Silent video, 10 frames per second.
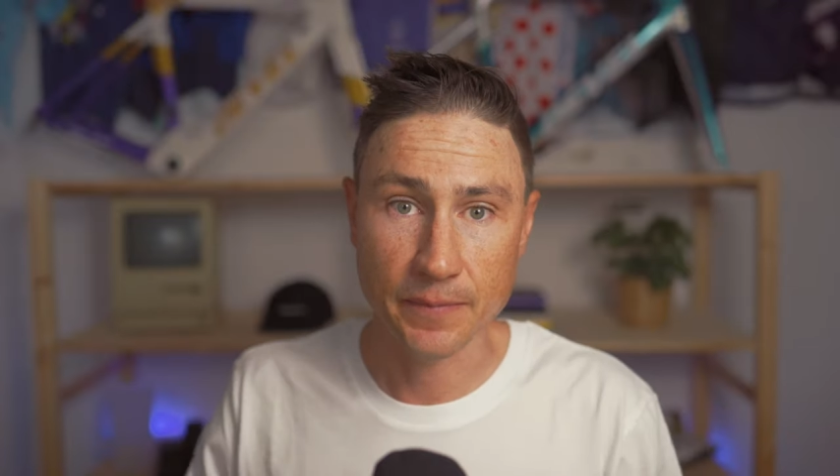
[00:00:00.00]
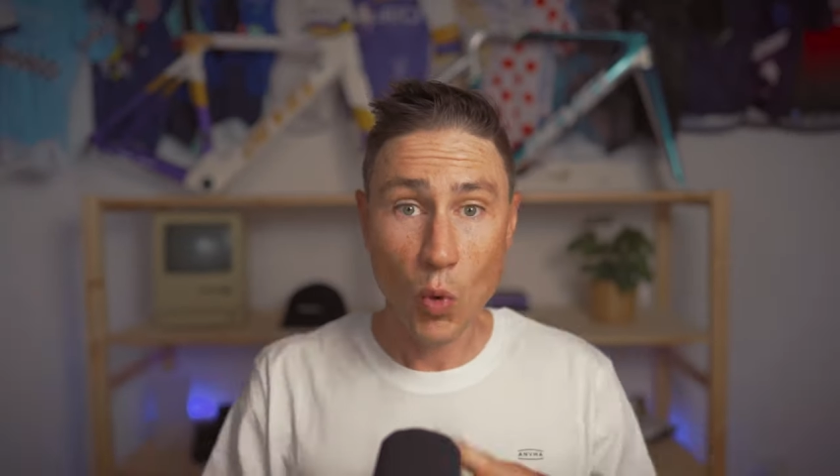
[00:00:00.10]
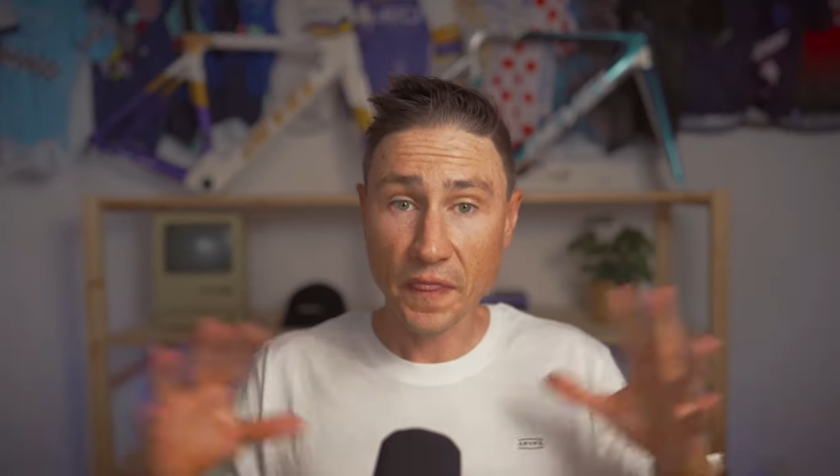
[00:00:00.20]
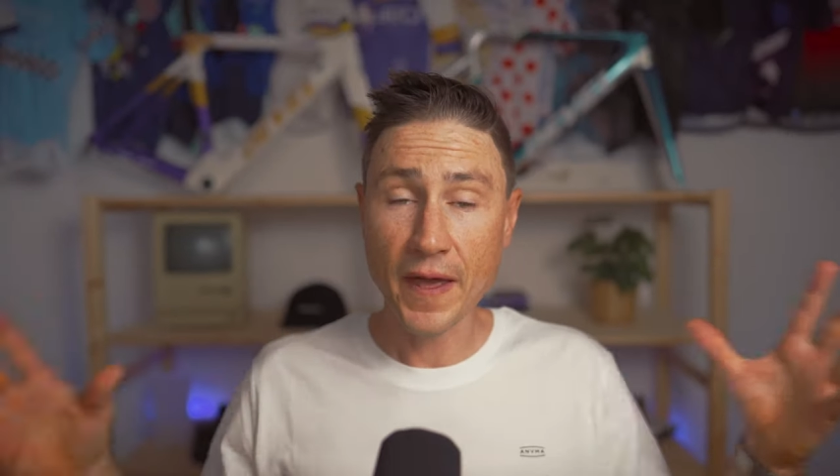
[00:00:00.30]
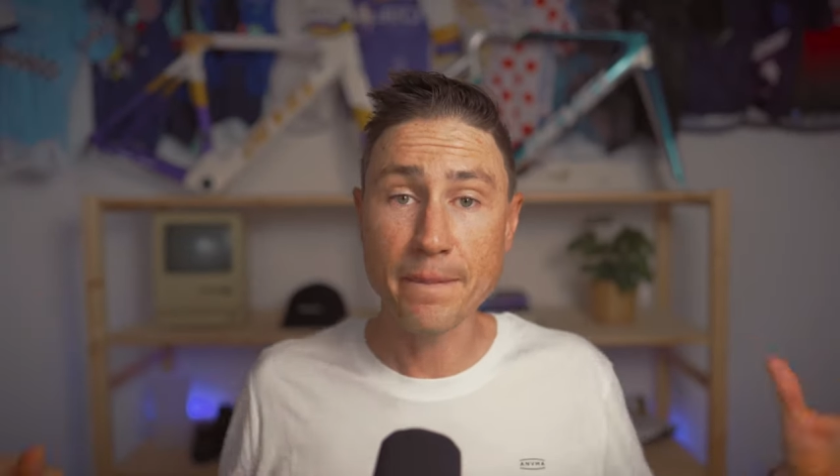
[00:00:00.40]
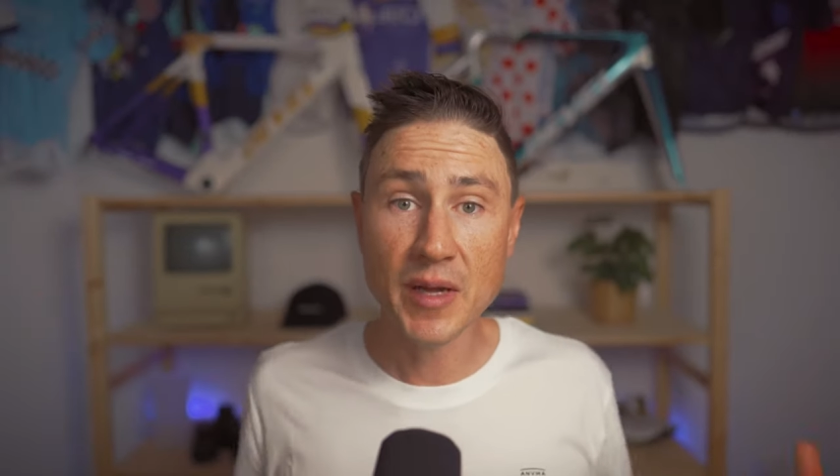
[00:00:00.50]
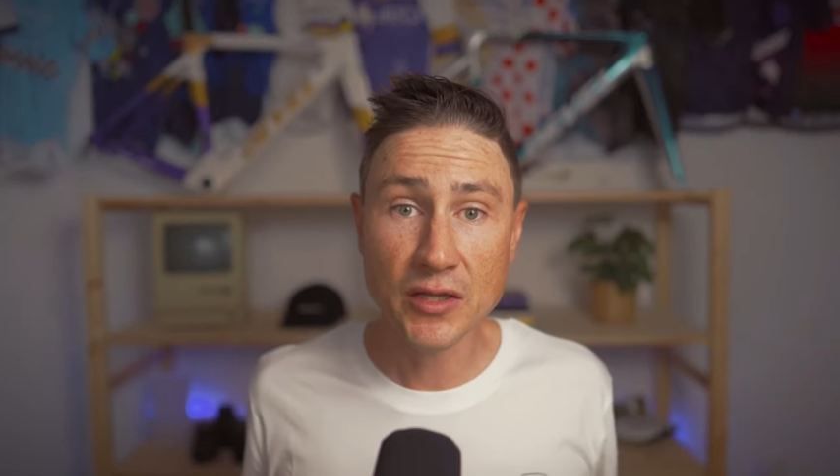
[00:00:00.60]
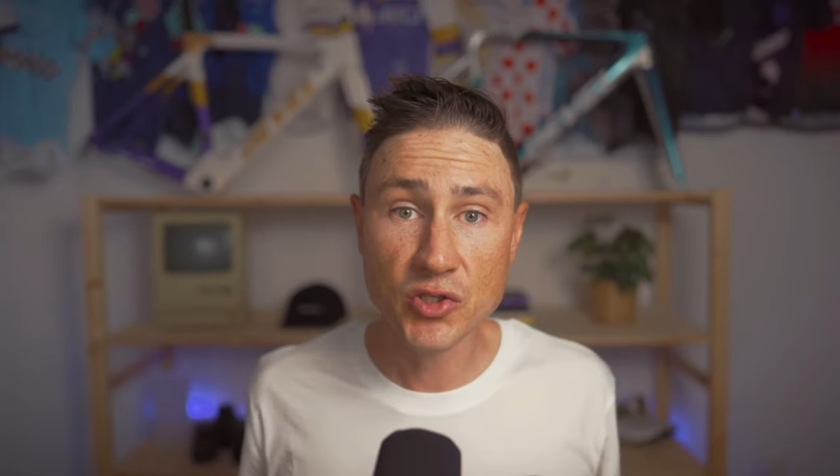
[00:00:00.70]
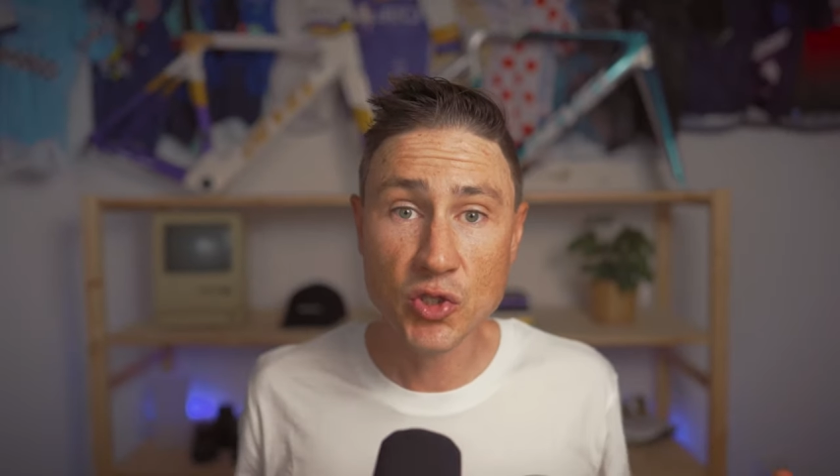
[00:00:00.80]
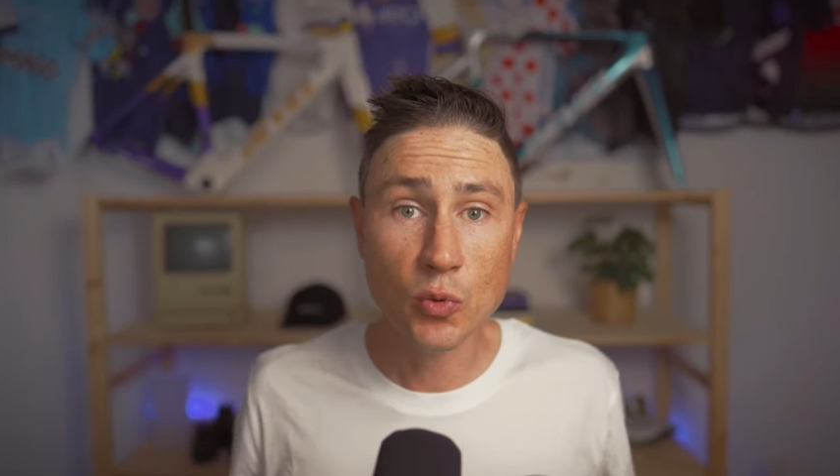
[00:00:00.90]
What that
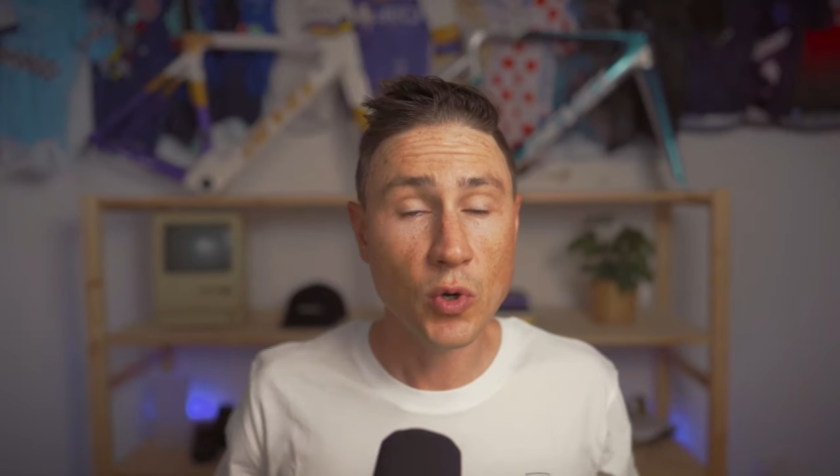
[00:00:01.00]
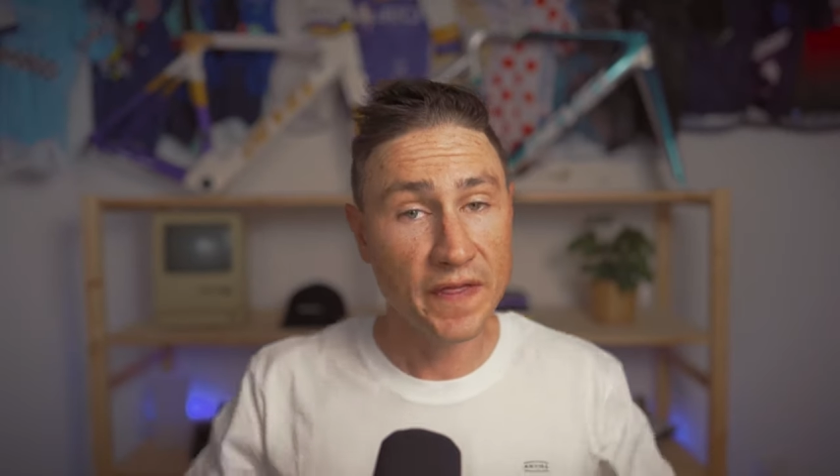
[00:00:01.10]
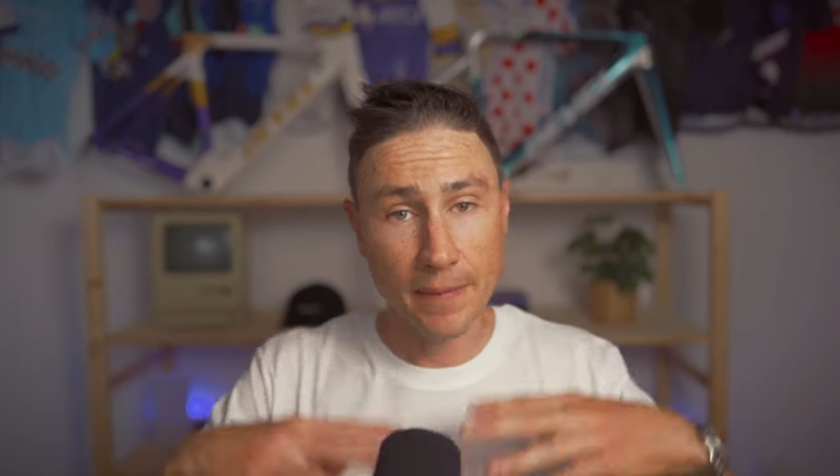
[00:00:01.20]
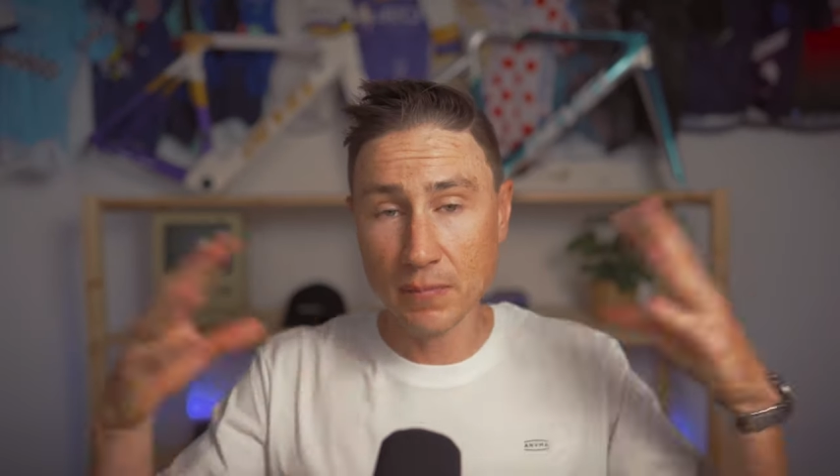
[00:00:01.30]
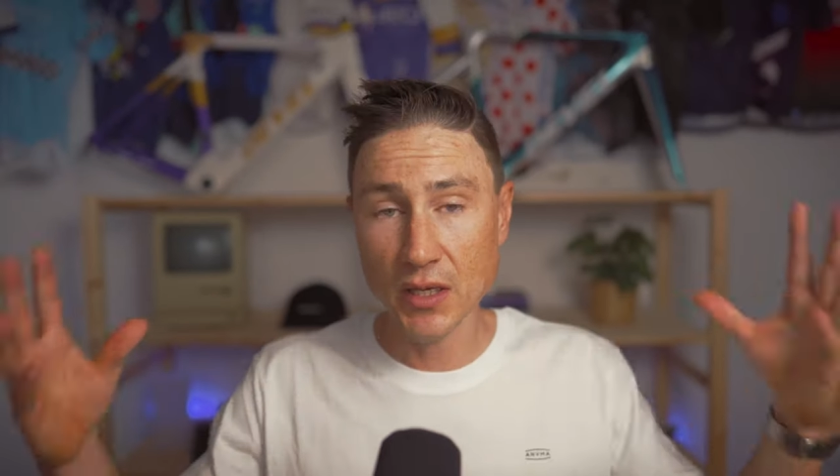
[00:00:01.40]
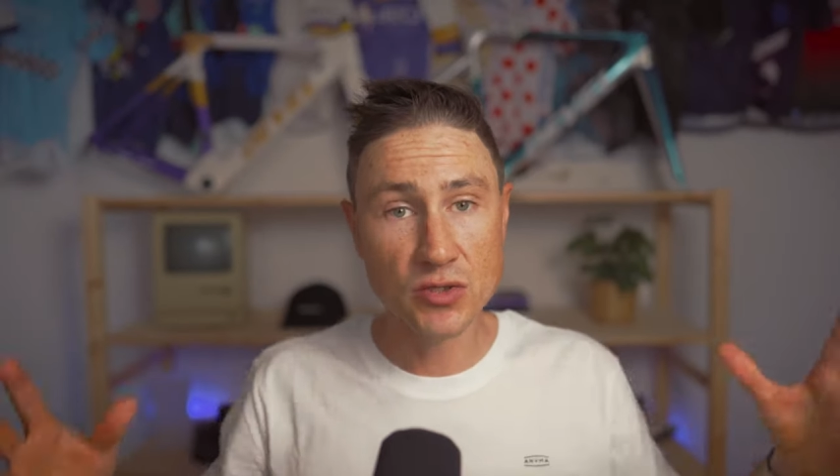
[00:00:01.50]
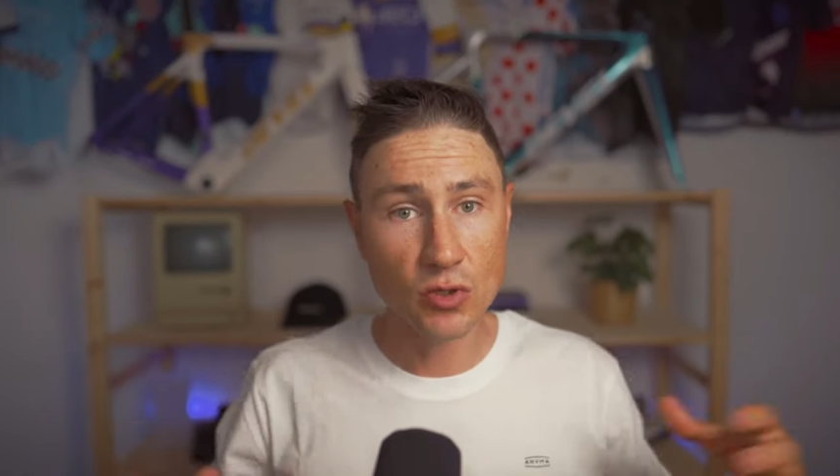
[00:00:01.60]
means to you, what that means